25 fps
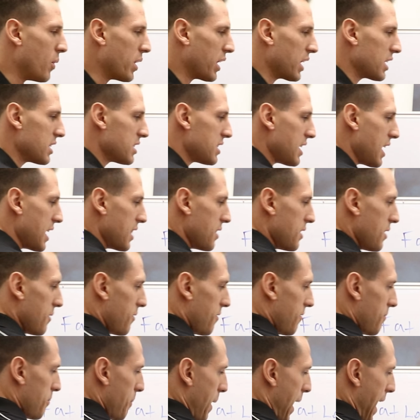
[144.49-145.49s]
we can say the
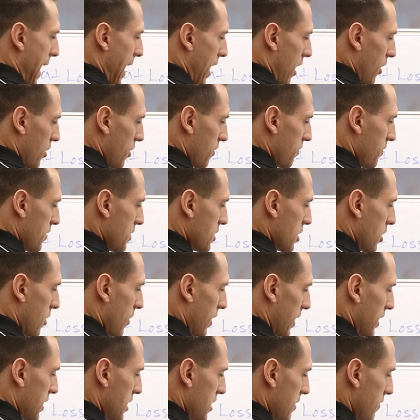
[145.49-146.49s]
POW, your
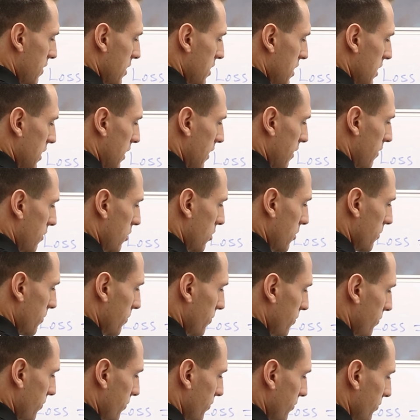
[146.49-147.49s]
physical activity level,